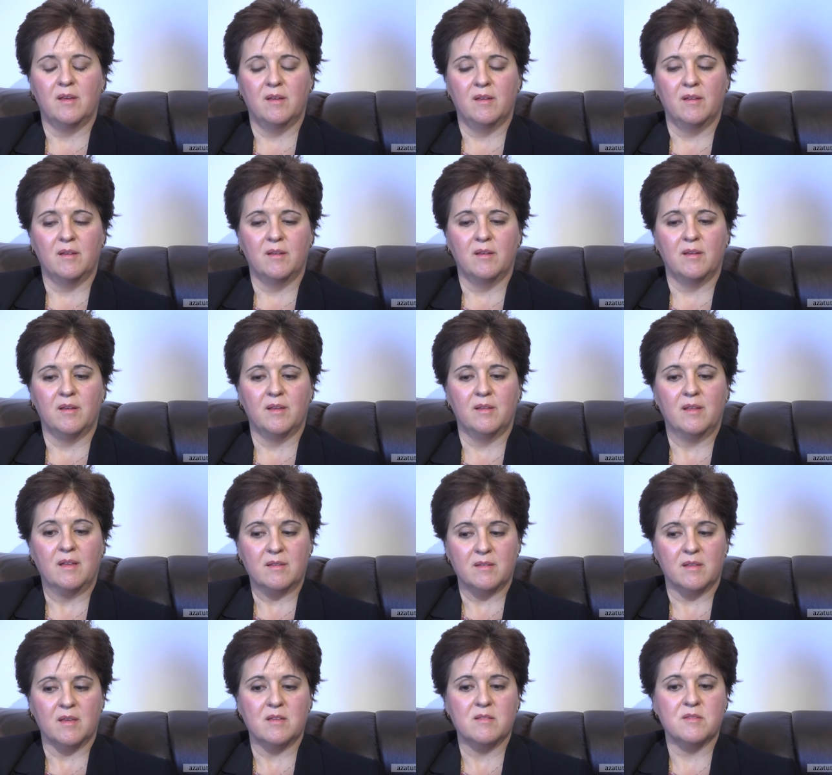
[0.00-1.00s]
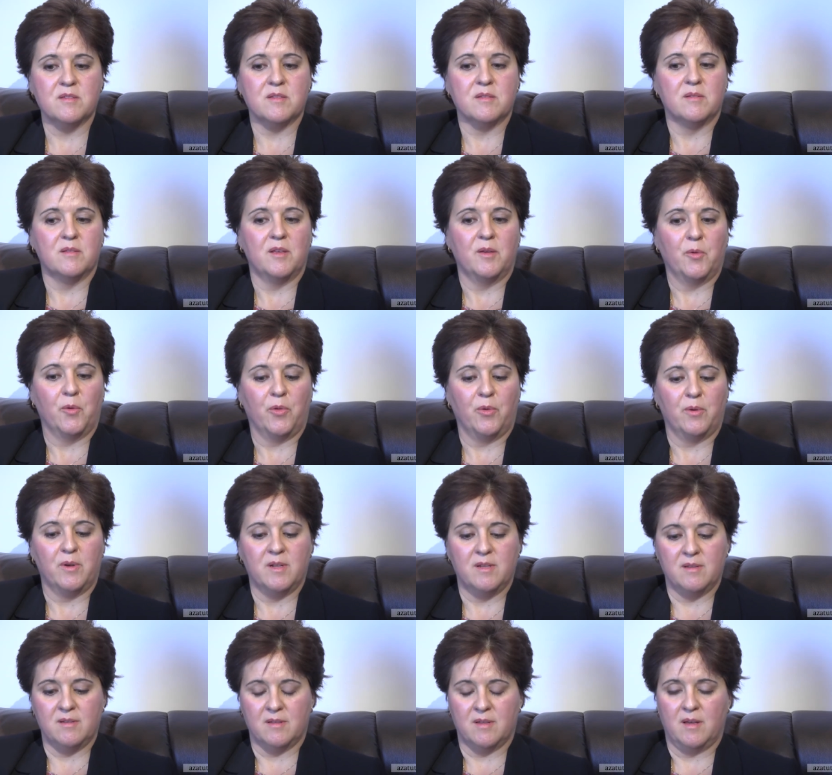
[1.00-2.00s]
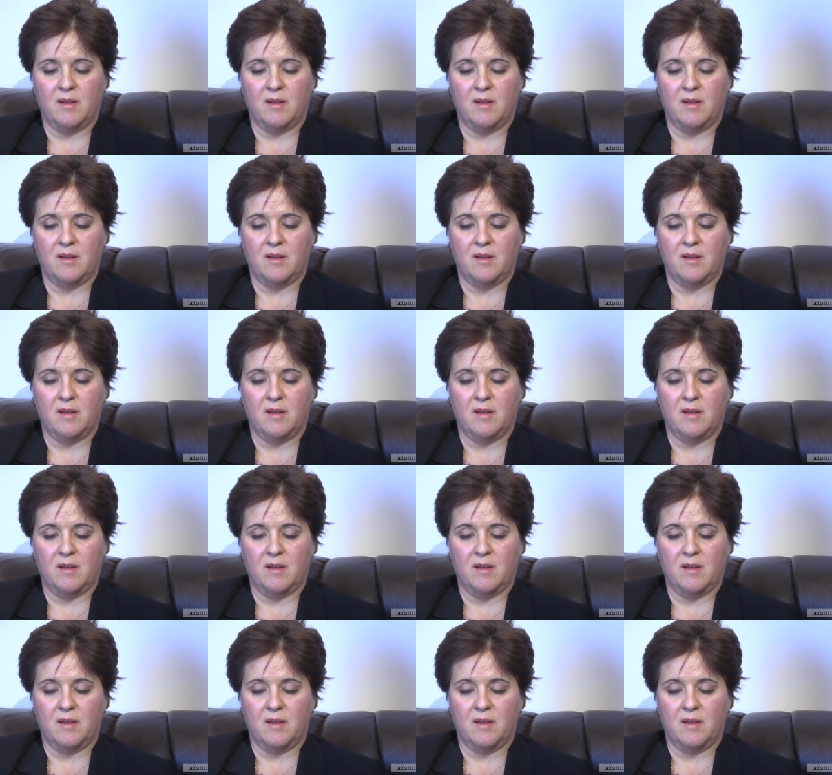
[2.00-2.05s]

in that sense, the authorities.